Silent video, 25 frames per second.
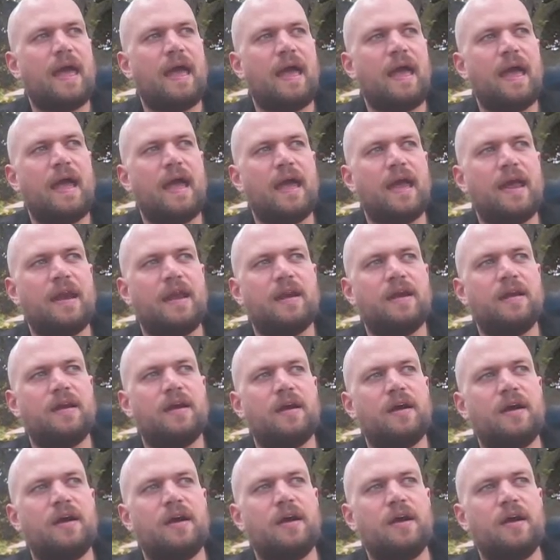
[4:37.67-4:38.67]
and
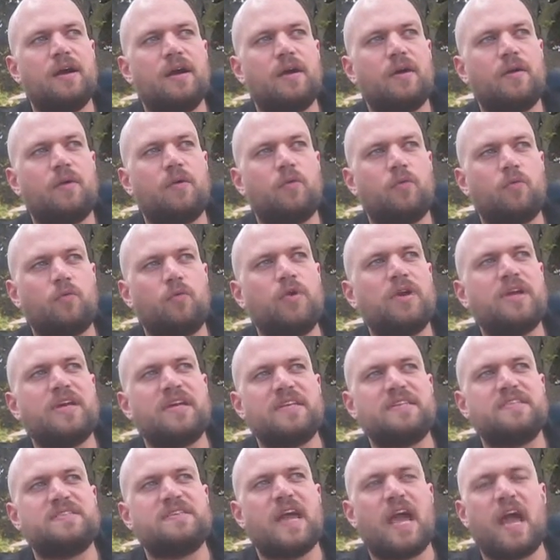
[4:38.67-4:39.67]

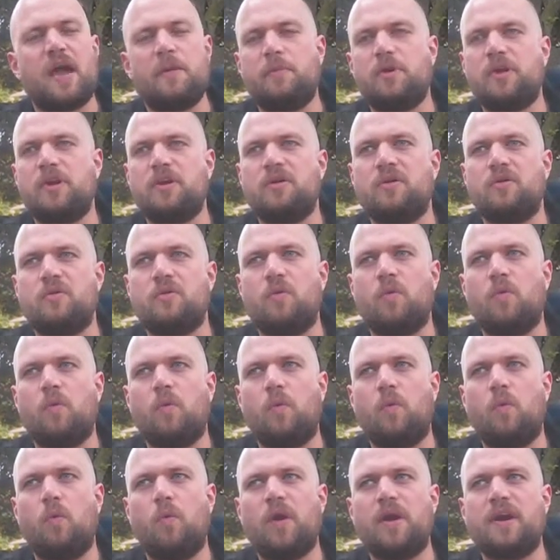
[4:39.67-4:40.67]
re-examine
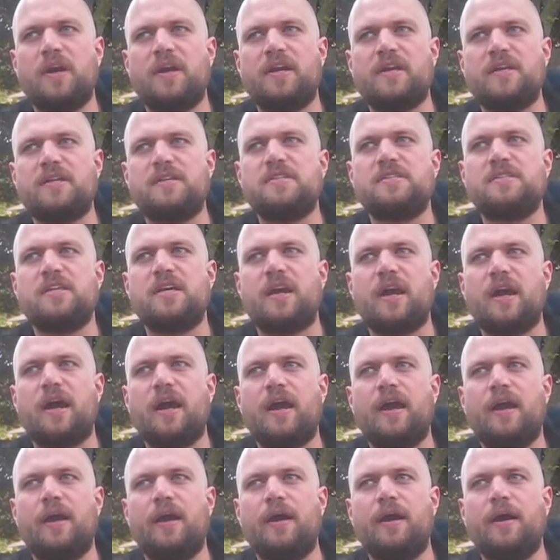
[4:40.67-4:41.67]
what it is that
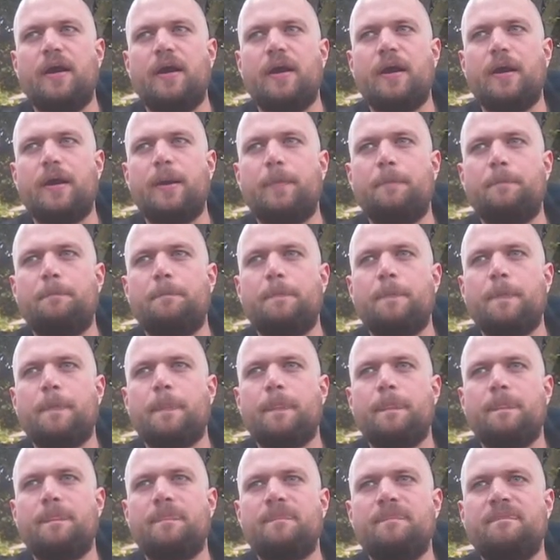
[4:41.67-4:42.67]

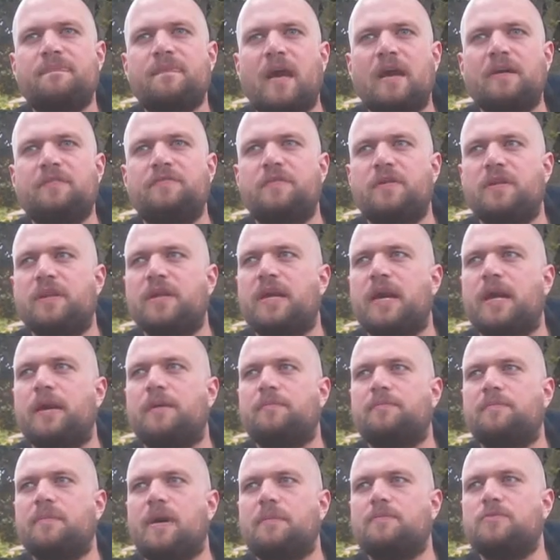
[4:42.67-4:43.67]
I feel like
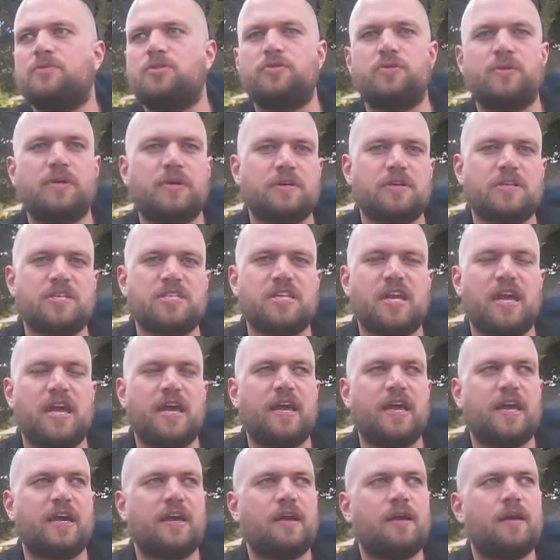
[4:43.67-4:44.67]
I'm doing or
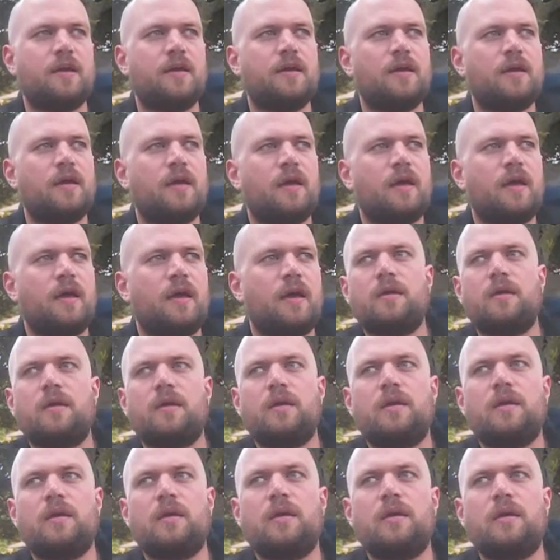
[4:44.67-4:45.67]
saying.
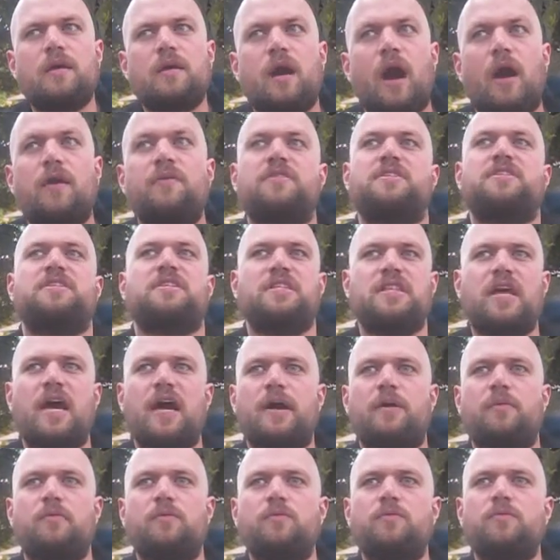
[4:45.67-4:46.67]
Obviously,
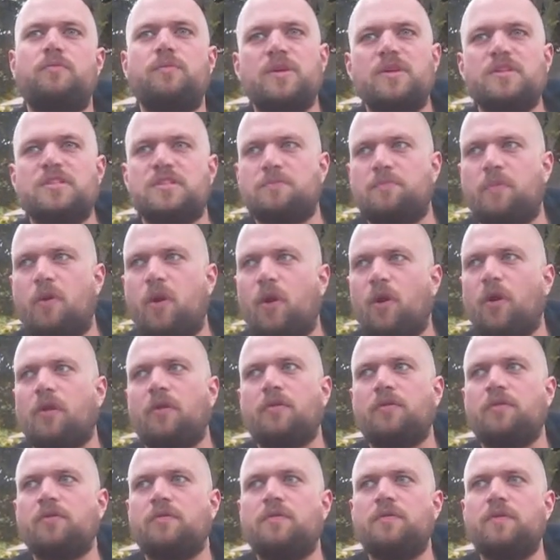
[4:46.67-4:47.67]
that is a part
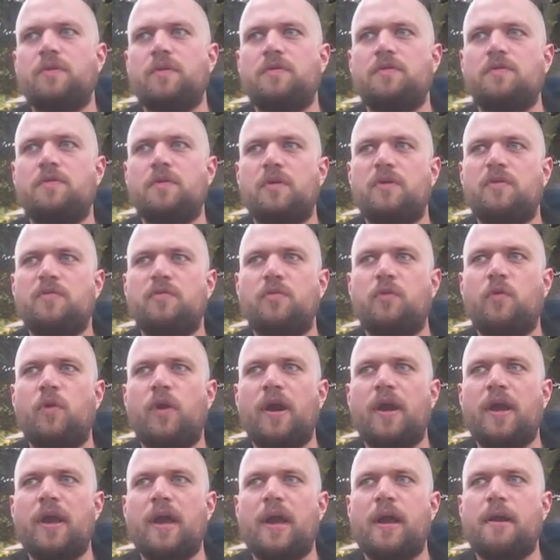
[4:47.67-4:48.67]
of who
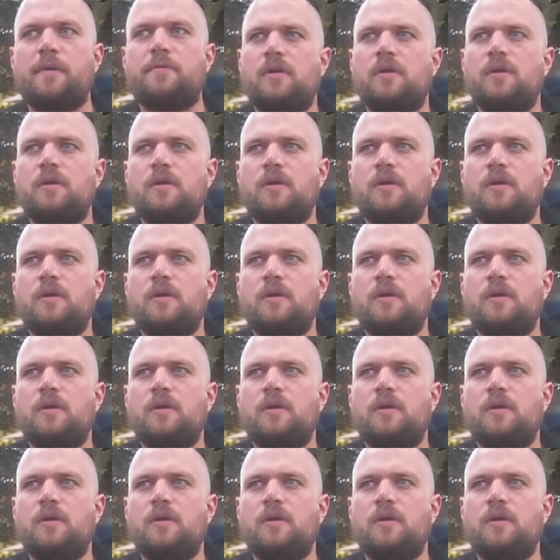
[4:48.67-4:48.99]
I am.